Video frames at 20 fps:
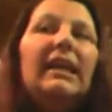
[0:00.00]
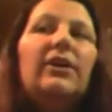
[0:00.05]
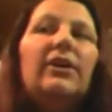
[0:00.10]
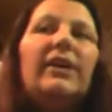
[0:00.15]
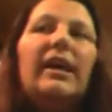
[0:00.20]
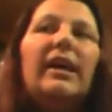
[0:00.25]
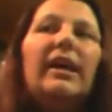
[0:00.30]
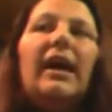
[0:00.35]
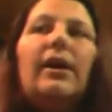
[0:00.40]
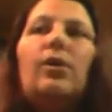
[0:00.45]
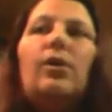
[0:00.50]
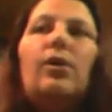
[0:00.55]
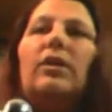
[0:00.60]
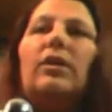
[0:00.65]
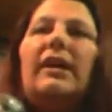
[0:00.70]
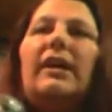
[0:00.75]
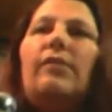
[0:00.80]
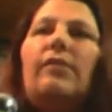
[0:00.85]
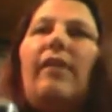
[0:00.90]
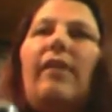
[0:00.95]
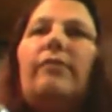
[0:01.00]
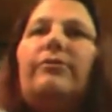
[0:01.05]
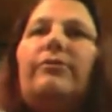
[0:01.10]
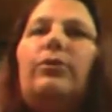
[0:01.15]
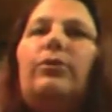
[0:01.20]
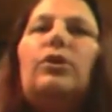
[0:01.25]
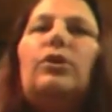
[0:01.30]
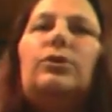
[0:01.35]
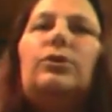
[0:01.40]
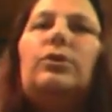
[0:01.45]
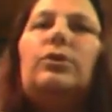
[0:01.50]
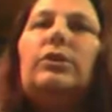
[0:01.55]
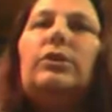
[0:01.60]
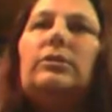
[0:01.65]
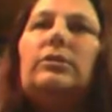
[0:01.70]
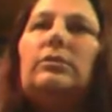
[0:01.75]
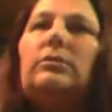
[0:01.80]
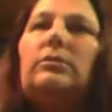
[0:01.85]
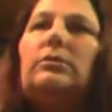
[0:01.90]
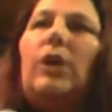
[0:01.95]
yet. I call it like ground floor
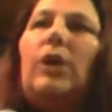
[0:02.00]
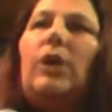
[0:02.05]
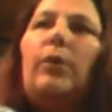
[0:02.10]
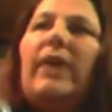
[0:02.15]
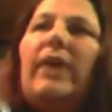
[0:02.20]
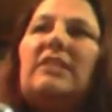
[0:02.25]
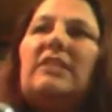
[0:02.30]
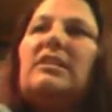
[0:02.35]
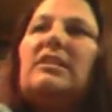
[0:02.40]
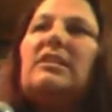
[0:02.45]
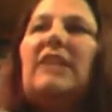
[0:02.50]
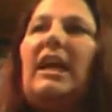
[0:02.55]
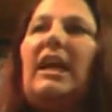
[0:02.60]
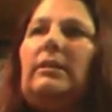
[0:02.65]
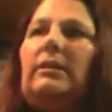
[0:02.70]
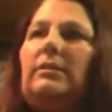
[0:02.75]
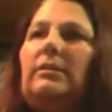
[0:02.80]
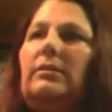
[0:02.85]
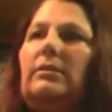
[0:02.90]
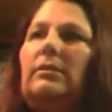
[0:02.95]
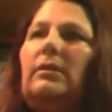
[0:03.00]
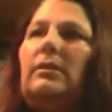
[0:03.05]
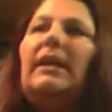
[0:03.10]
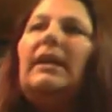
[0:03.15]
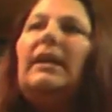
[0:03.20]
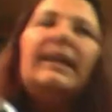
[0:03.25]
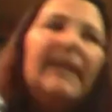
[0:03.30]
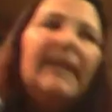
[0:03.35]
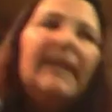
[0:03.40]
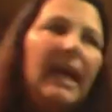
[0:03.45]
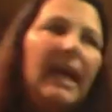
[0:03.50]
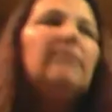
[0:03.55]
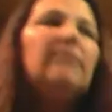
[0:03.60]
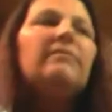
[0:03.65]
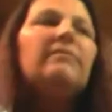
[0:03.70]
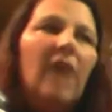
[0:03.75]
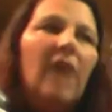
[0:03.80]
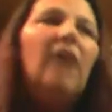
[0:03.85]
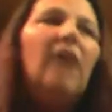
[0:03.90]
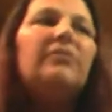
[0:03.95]
Google. Don't hesitate. Get
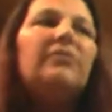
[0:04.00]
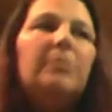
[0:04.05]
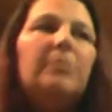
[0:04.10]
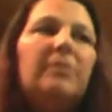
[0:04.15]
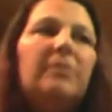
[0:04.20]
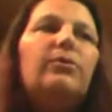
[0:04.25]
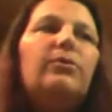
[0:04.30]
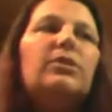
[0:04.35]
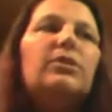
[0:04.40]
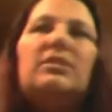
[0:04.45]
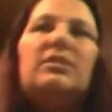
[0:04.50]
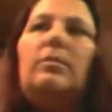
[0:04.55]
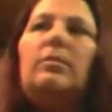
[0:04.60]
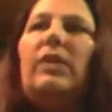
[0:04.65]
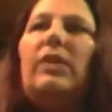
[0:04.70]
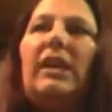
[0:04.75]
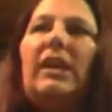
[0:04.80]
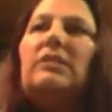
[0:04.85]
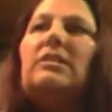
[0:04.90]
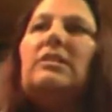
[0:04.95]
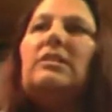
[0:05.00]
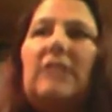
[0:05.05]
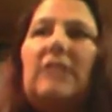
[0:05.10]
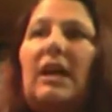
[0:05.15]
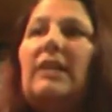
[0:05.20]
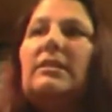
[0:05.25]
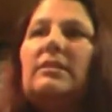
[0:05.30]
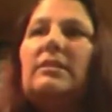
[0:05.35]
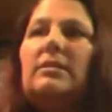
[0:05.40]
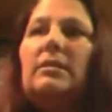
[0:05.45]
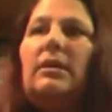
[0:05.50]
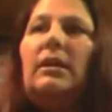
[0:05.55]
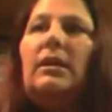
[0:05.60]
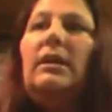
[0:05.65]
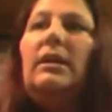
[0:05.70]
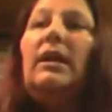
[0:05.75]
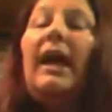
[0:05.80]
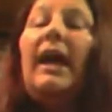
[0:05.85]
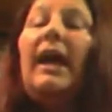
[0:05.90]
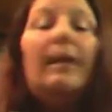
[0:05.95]
involved before someone else does.
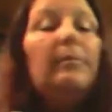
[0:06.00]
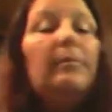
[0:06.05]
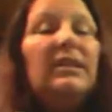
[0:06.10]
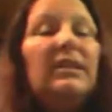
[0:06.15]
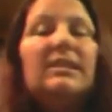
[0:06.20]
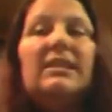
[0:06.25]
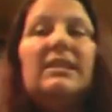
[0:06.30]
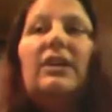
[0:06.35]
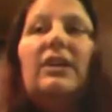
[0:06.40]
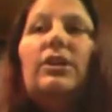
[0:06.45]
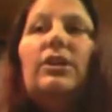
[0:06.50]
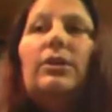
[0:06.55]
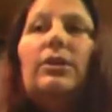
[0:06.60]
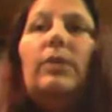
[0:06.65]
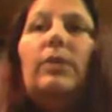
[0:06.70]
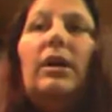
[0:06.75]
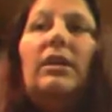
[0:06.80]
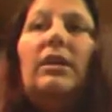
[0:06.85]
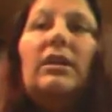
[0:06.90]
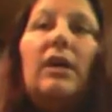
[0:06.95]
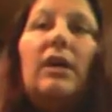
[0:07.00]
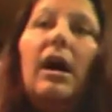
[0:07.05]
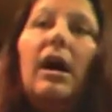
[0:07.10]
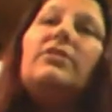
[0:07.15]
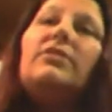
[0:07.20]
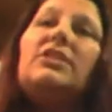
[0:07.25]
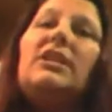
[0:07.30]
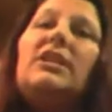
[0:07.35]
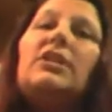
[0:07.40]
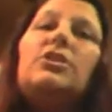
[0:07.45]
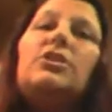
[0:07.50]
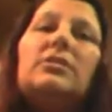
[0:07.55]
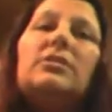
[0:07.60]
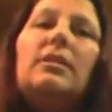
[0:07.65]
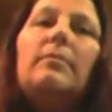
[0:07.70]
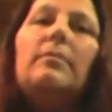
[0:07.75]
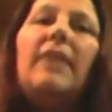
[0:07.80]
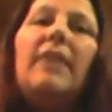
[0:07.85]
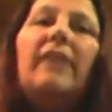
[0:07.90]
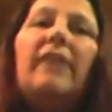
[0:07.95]
And I'm going to tell you, the conversations
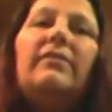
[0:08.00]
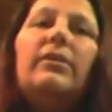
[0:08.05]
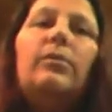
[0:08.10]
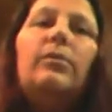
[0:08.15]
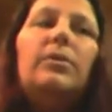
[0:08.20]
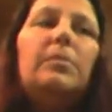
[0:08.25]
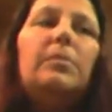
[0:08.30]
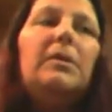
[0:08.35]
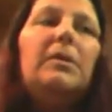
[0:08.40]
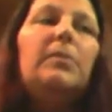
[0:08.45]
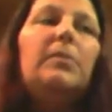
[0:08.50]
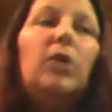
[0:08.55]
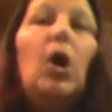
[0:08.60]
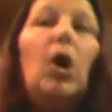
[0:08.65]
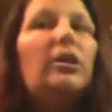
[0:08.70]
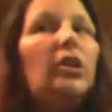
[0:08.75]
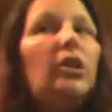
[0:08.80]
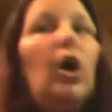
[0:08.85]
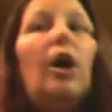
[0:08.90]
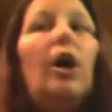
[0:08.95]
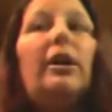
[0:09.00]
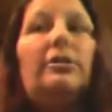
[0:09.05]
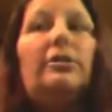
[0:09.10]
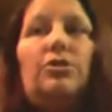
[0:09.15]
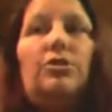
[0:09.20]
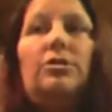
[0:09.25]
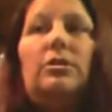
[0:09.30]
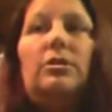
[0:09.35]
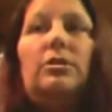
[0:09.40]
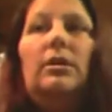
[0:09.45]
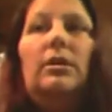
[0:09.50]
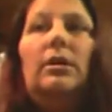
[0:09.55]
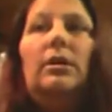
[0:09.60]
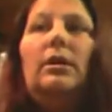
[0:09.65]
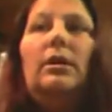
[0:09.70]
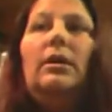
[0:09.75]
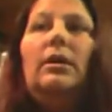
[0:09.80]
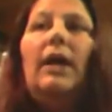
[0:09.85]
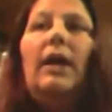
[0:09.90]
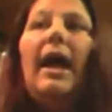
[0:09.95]
I'm having with people are large.
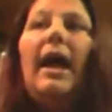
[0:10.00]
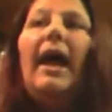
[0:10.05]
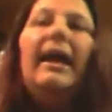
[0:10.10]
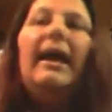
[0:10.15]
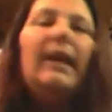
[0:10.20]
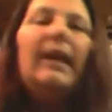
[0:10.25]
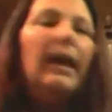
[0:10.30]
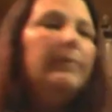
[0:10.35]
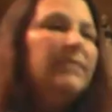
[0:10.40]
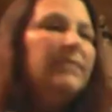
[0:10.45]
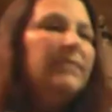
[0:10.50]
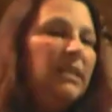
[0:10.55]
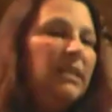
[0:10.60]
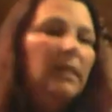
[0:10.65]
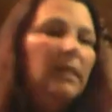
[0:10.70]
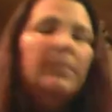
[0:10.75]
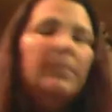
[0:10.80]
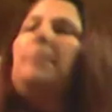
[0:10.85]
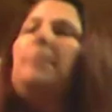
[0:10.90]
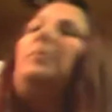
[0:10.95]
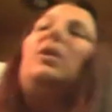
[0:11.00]
And I'm seeing people